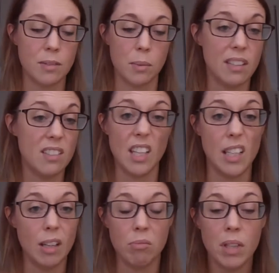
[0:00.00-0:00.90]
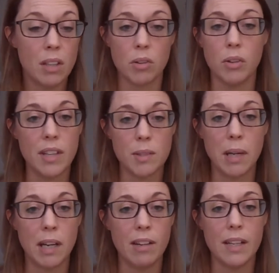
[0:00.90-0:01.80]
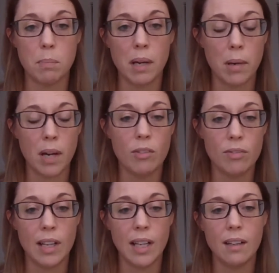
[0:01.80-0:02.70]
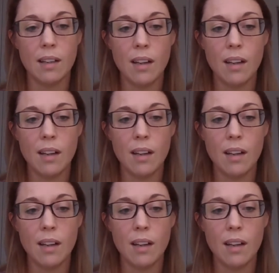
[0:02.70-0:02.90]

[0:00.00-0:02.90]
we continue through this period, but hopefully